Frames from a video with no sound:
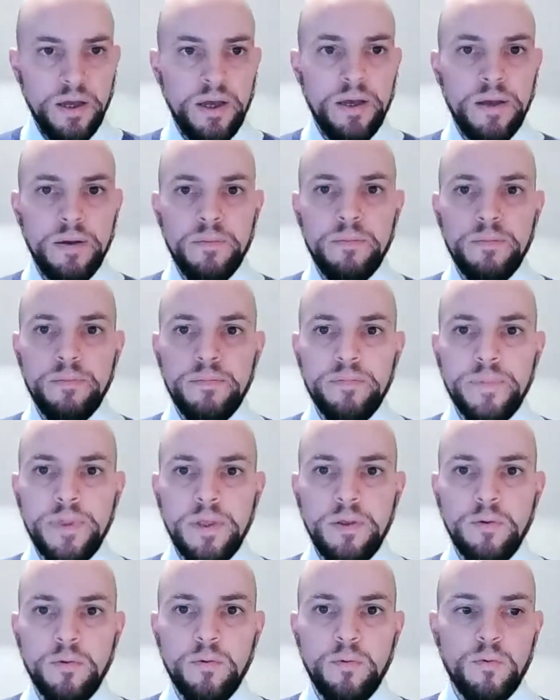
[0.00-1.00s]
Um,
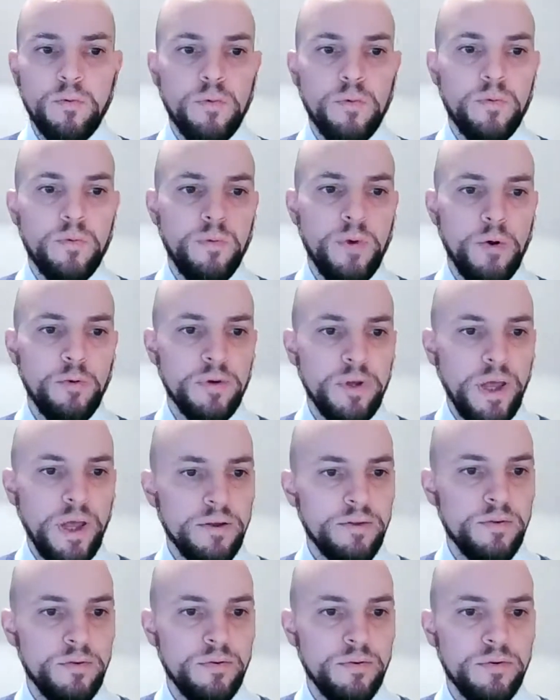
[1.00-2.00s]
we would
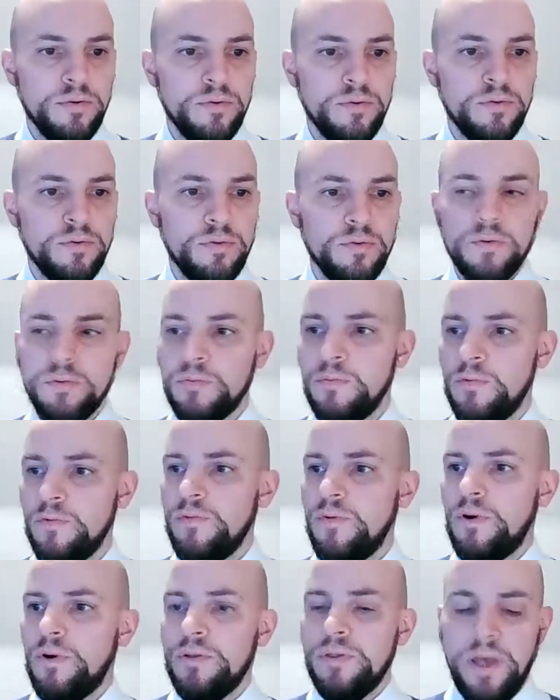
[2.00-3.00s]
like to
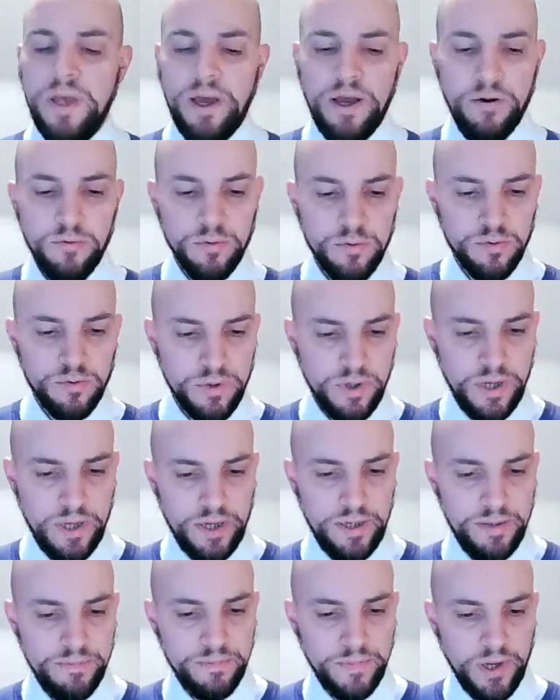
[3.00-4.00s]
move on now to
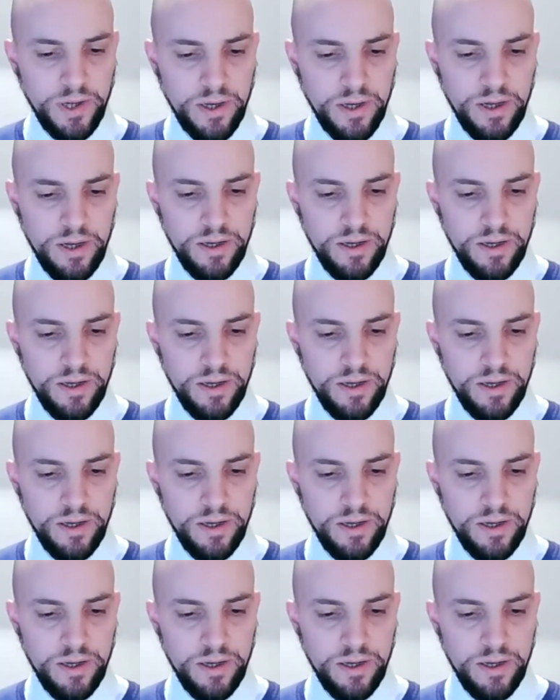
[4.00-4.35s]
the